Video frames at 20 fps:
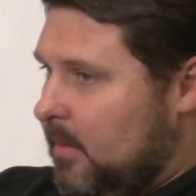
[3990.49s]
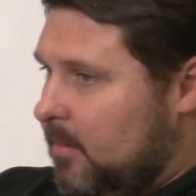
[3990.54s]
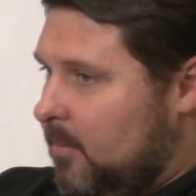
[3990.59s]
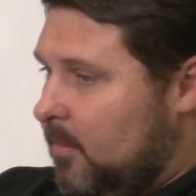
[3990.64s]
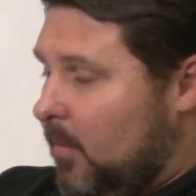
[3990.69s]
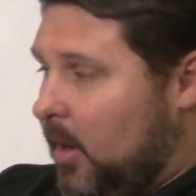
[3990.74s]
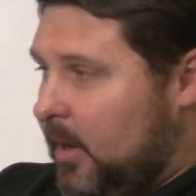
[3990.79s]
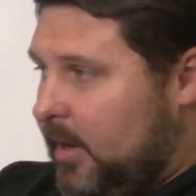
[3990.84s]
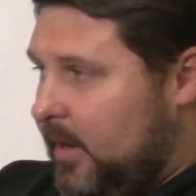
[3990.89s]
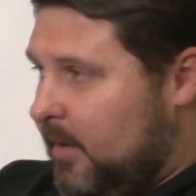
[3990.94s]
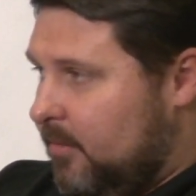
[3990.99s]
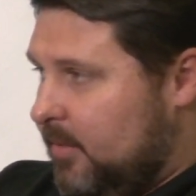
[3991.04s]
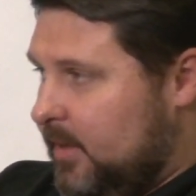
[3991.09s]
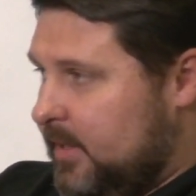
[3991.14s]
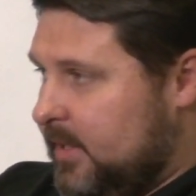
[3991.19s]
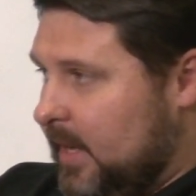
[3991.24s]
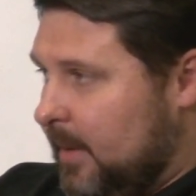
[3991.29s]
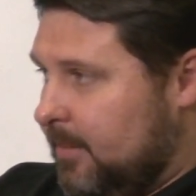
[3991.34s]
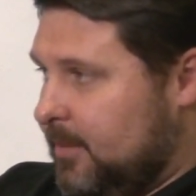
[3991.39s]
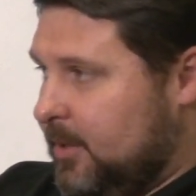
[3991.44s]
market
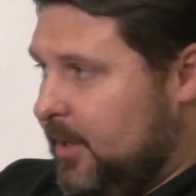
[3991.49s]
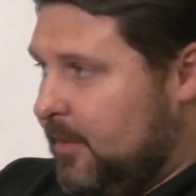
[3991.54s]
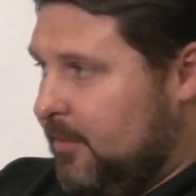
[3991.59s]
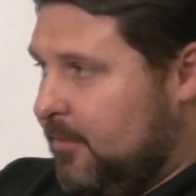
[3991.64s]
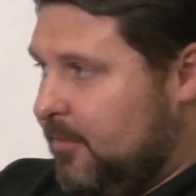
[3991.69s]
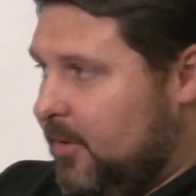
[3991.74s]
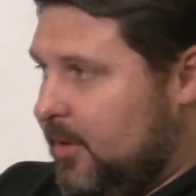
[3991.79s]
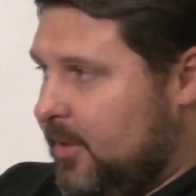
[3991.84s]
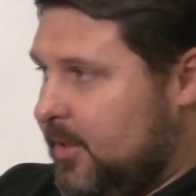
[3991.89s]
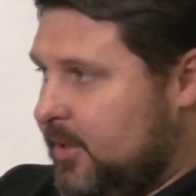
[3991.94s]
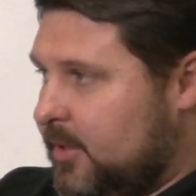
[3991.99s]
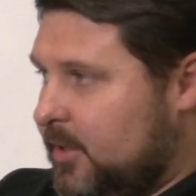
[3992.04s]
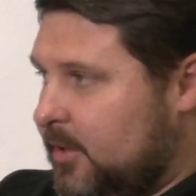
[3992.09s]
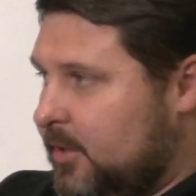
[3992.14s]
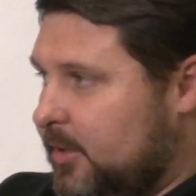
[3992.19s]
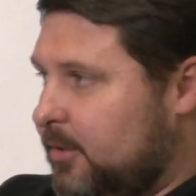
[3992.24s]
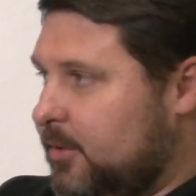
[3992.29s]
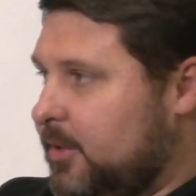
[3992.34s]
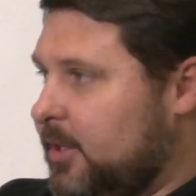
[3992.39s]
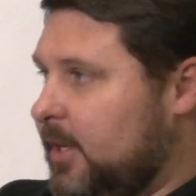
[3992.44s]
reception for the
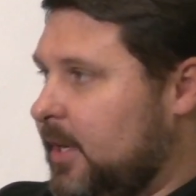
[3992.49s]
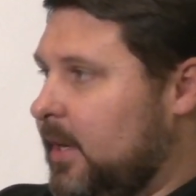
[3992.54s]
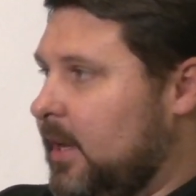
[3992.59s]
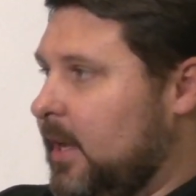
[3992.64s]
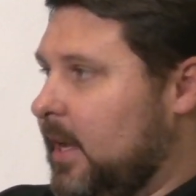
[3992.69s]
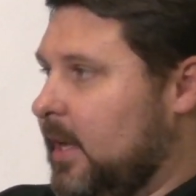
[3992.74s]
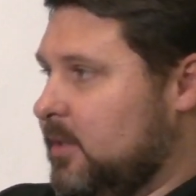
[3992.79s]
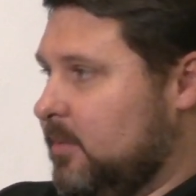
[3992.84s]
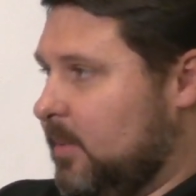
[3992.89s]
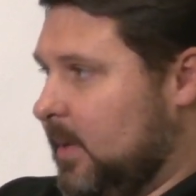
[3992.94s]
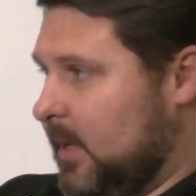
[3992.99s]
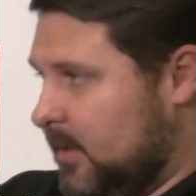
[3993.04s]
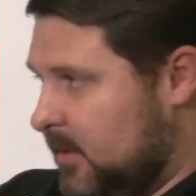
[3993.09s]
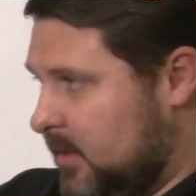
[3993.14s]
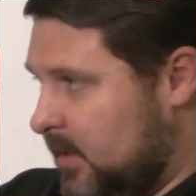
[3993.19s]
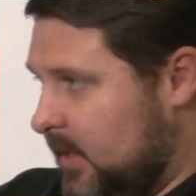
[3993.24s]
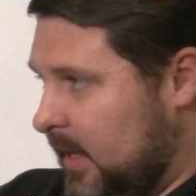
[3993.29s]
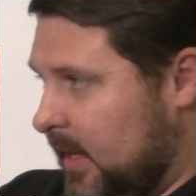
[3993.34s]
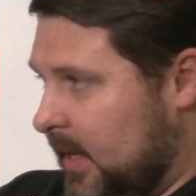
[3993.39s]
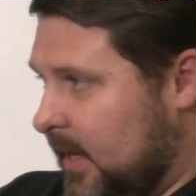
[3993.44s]
solution, as well
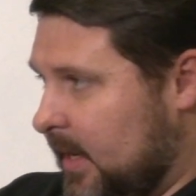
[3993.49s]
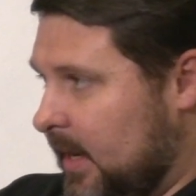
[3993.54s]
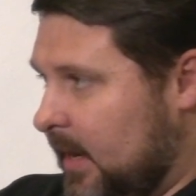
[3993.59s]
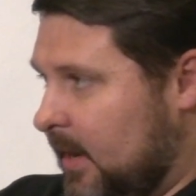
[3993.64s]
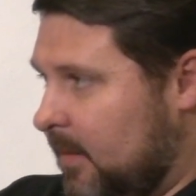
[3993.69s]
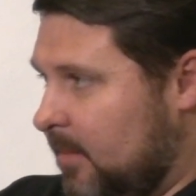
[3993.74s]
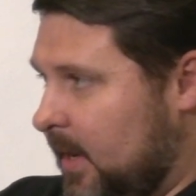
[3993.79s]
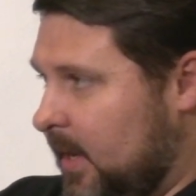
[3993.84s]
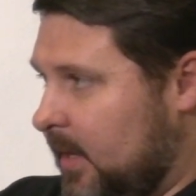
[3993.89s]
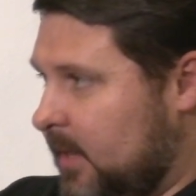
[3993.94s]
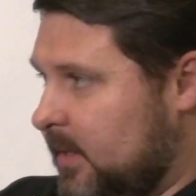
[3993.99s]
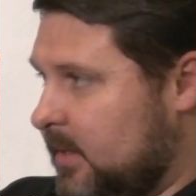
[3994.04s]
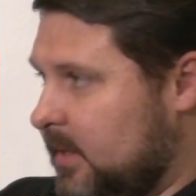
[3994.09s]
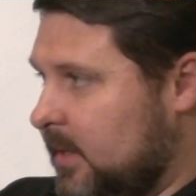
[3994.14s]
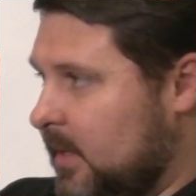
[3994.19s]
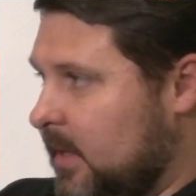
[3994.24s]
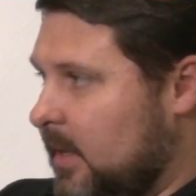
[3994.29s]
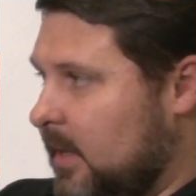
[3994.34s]
as the economics.